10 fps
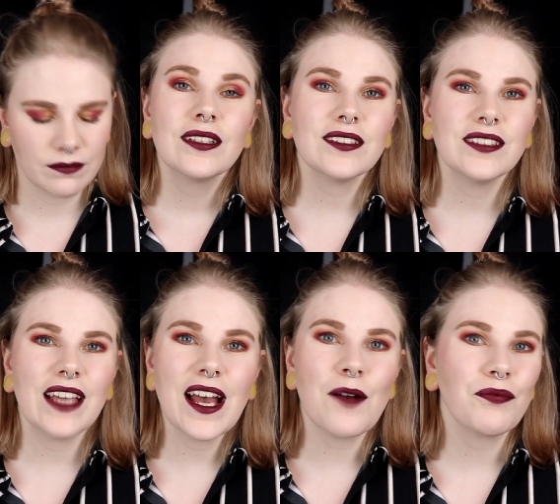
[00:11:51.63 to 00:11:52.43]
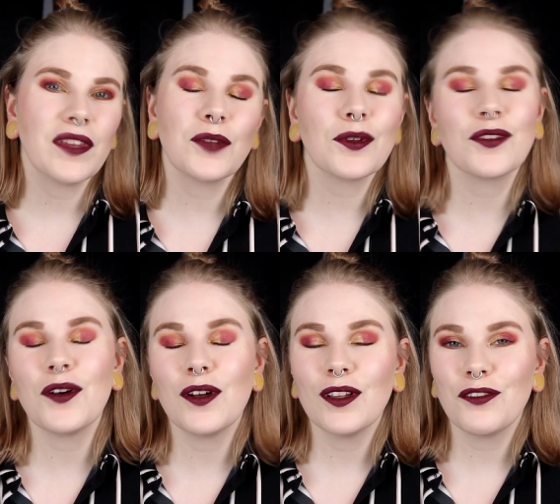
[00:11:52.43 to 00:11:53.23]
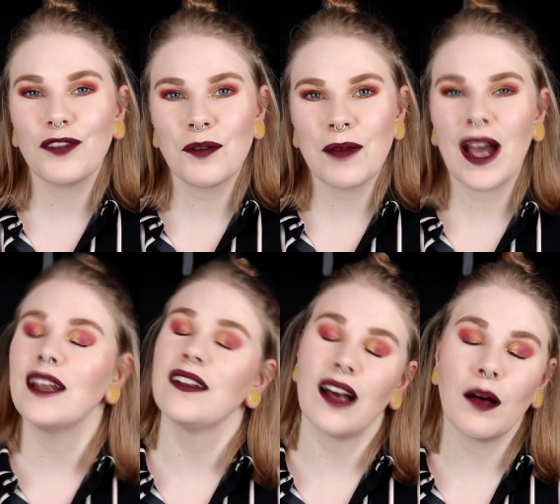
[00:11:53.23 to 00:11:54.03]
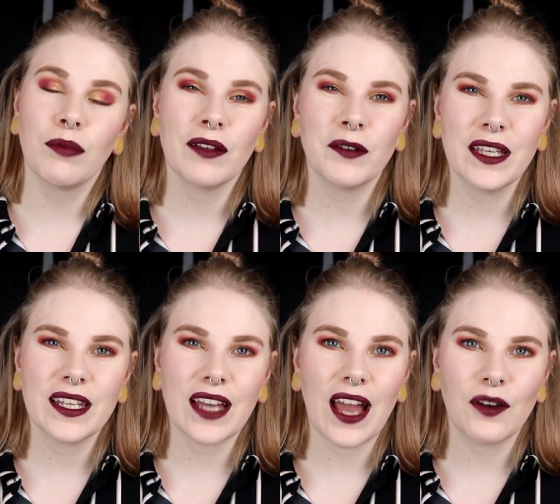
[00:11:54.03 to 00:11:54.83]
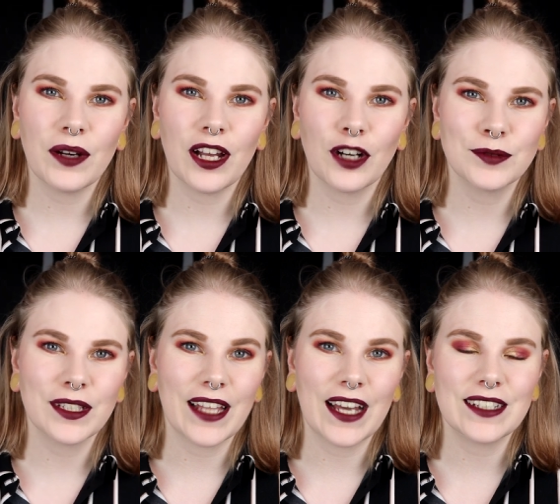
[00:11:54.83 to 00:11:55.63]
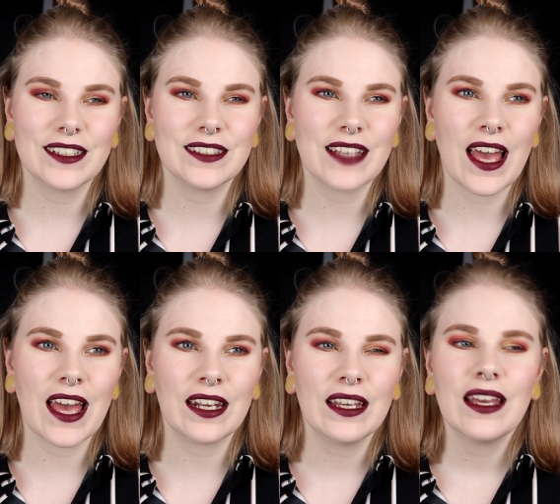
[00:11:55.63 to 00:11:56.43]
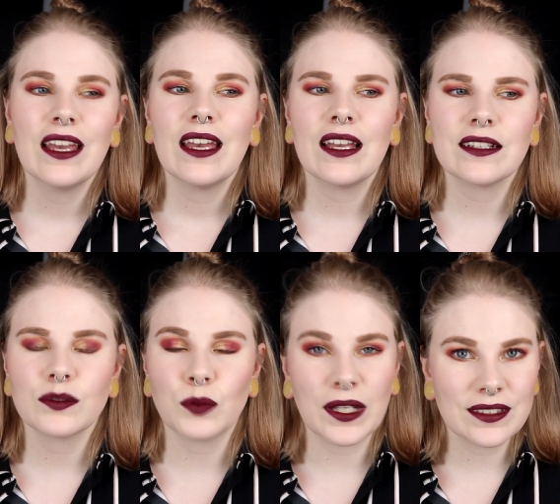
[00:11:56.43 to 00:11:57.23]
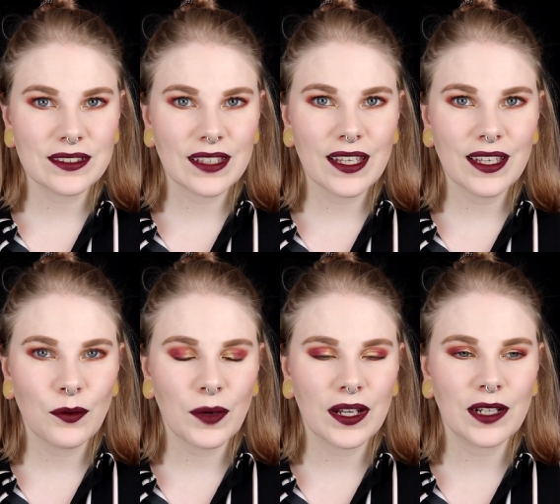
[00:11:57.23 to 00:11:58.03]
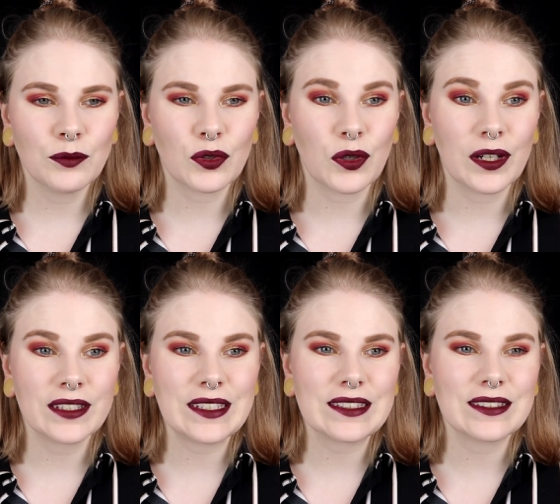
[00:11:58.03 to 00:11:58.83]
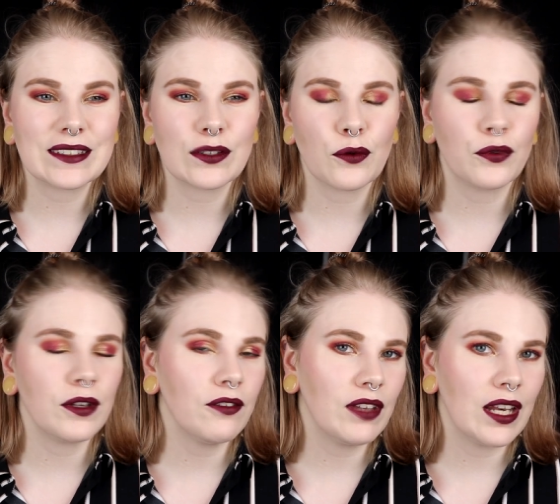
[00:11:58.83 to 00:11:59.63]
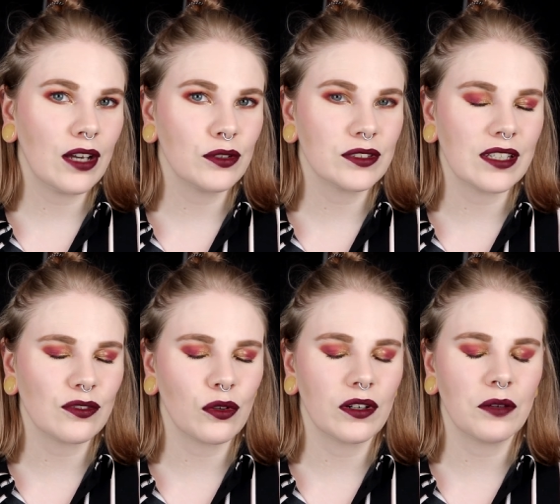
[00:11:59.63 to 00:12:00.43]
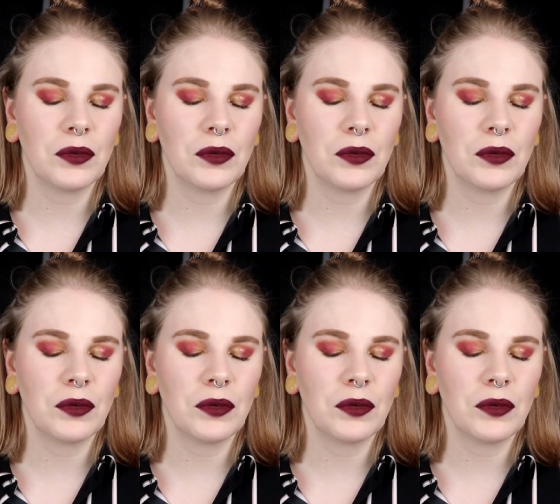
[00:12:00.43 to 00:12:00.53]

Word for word: so yeah, that was all for my NABLA week. I really hope you liked it and it is Wednesday when I'm recording this, so three videos has already